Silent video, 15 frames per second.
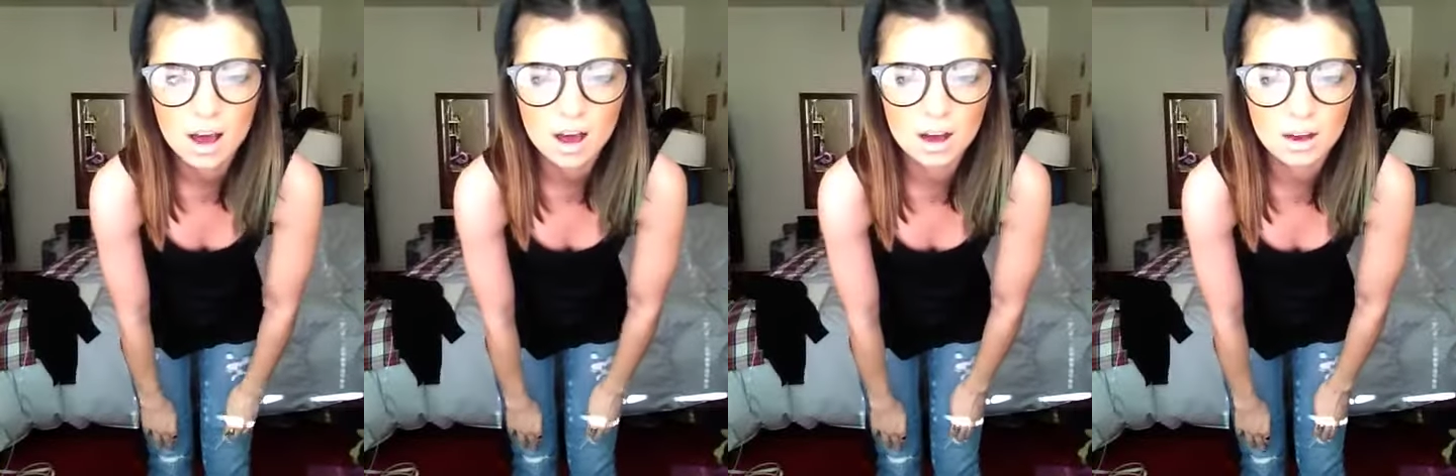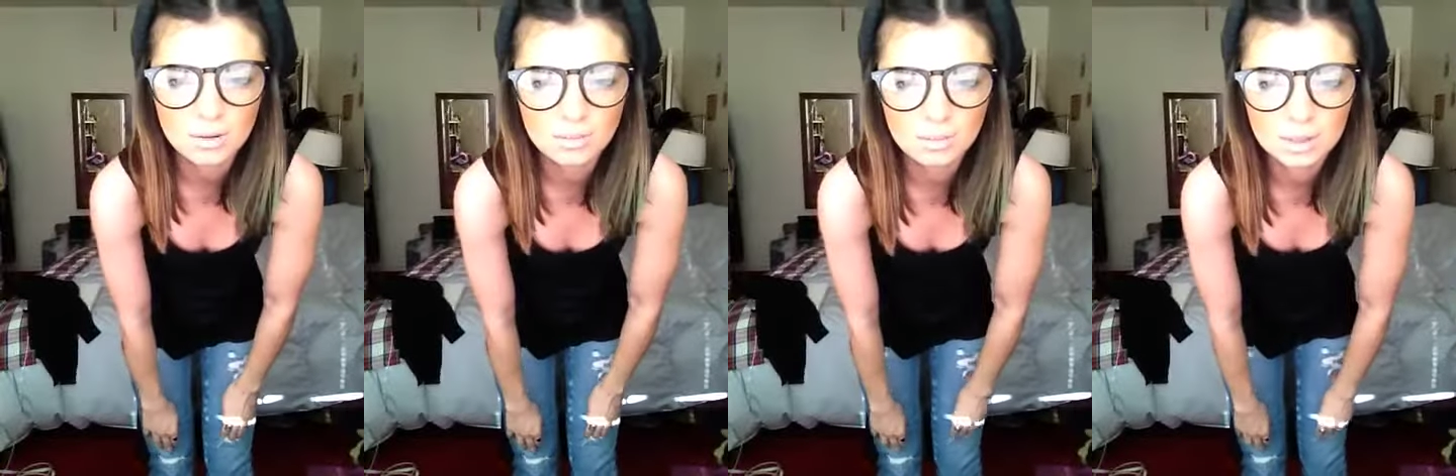
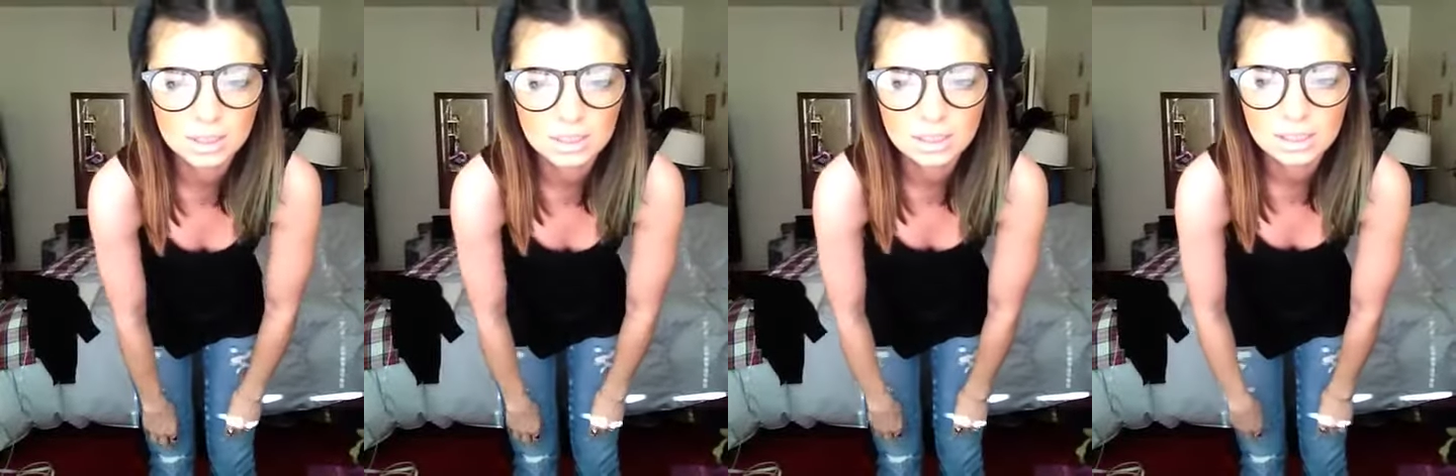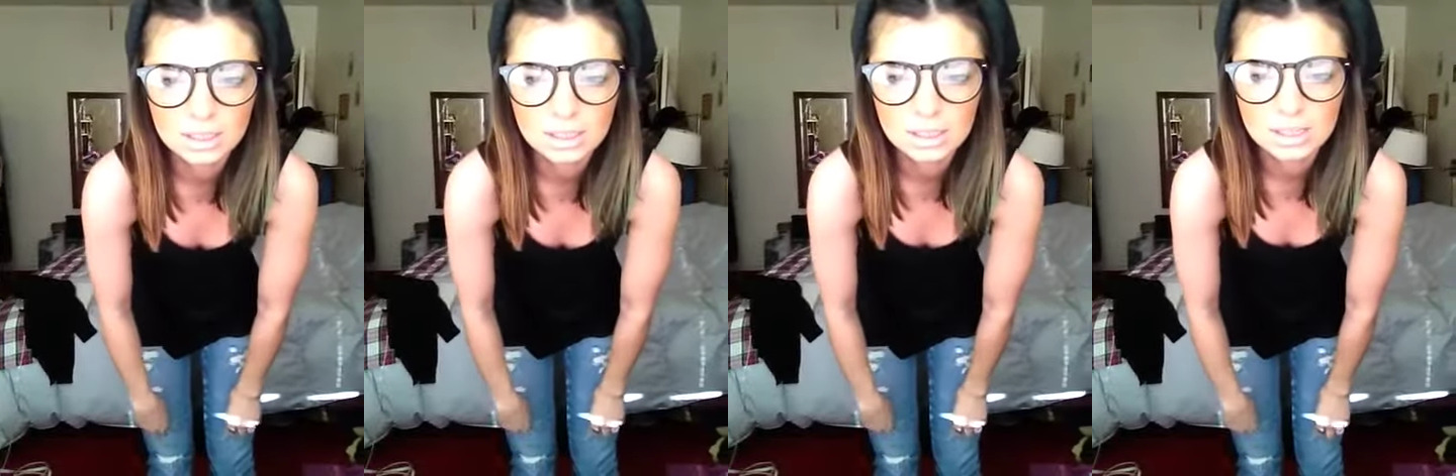Um,
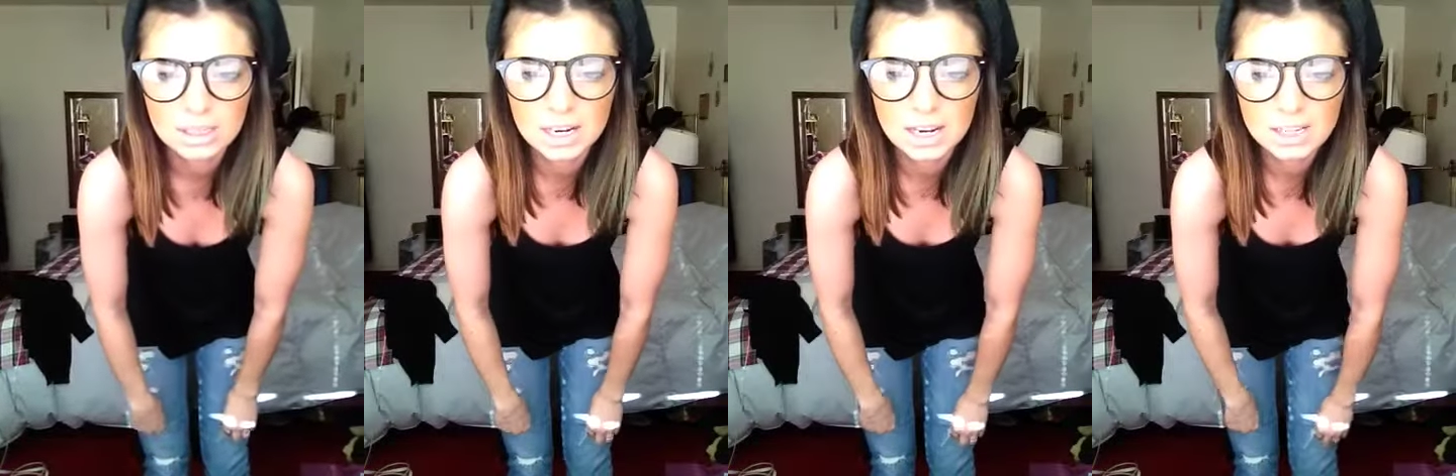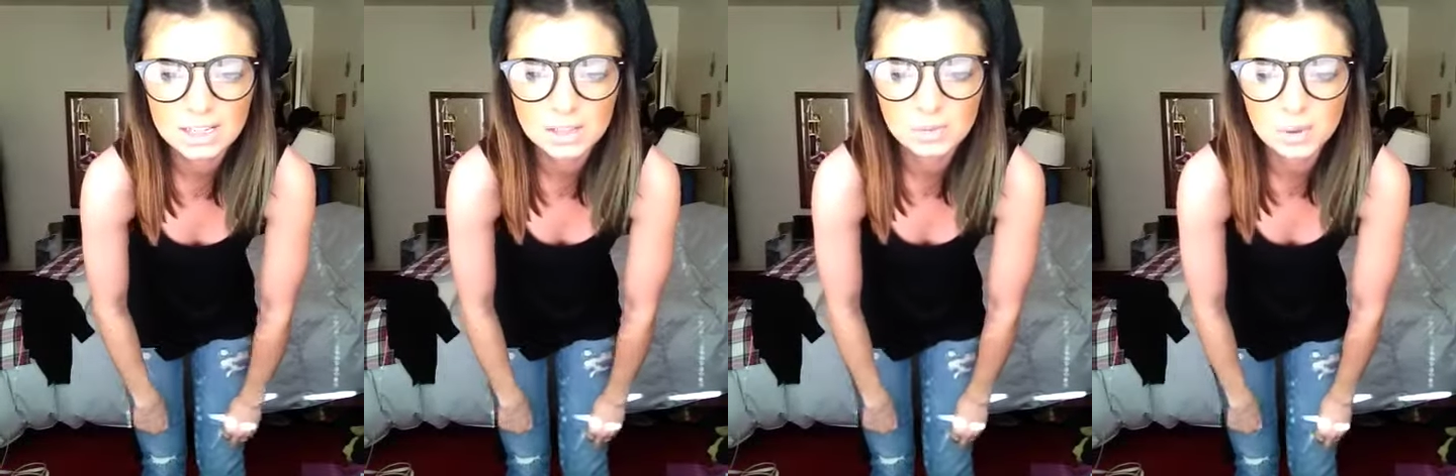
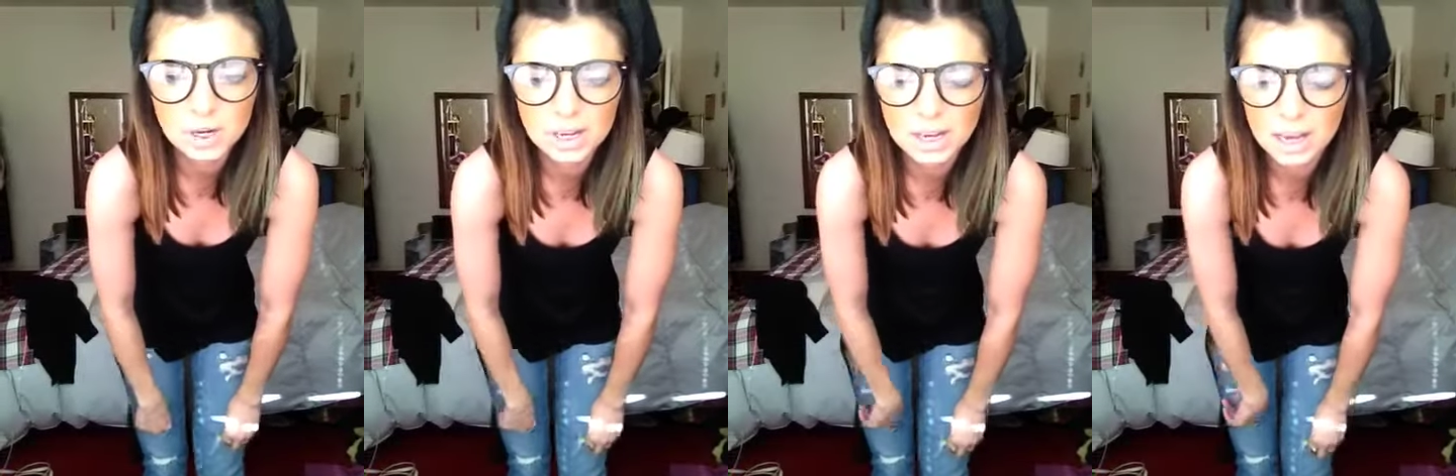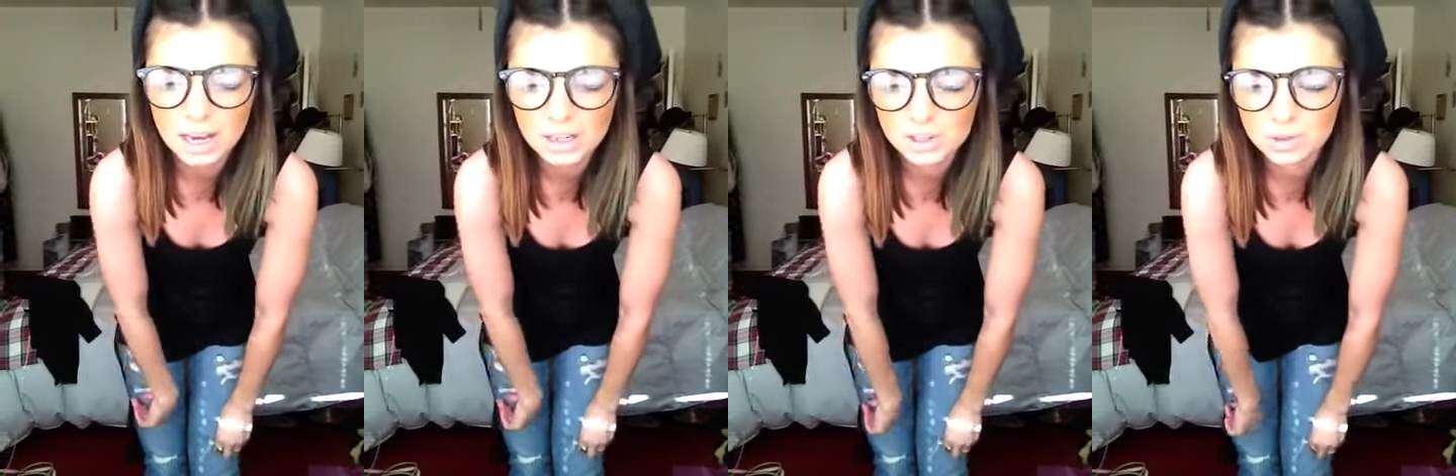today's is pretty
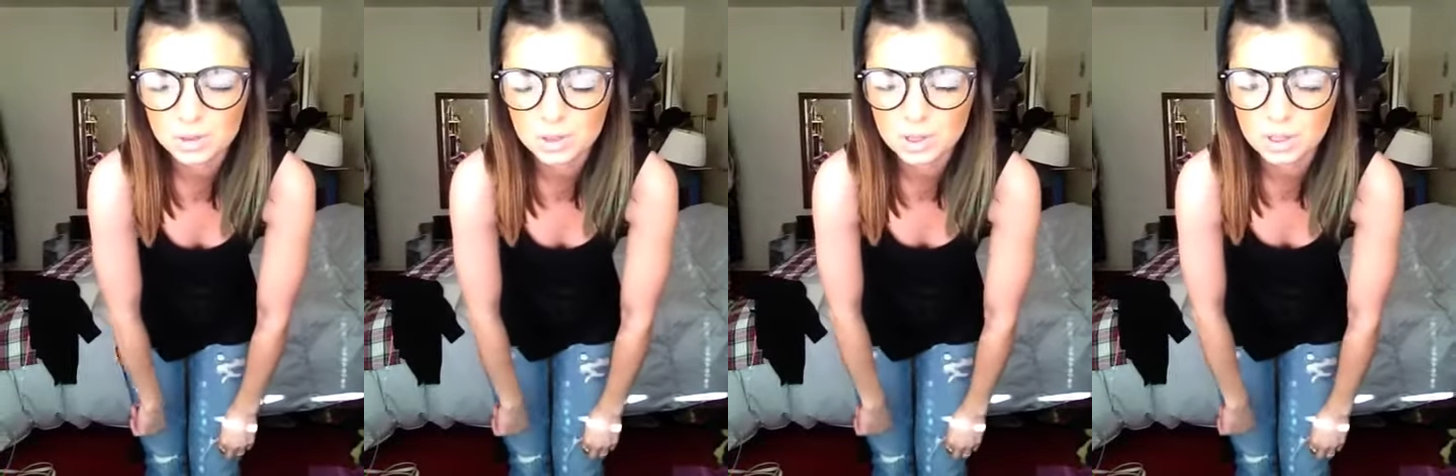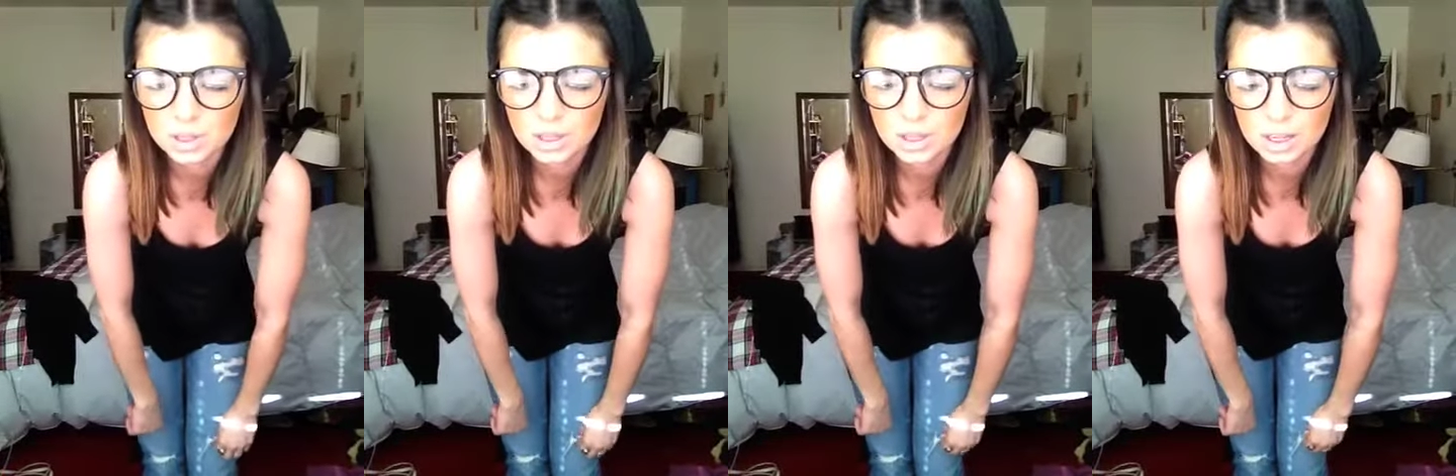
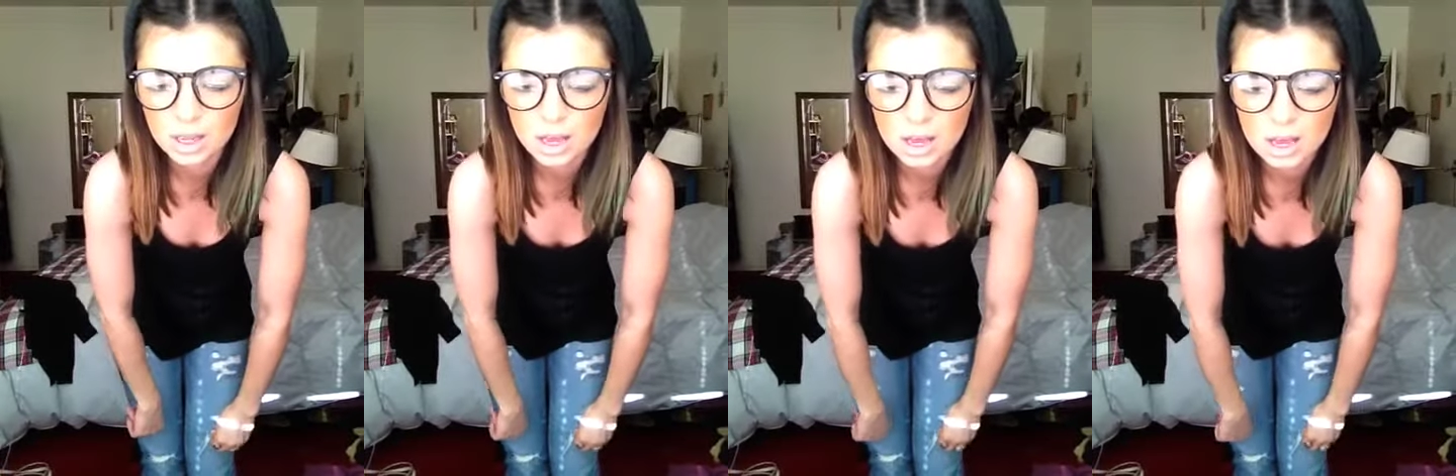casual.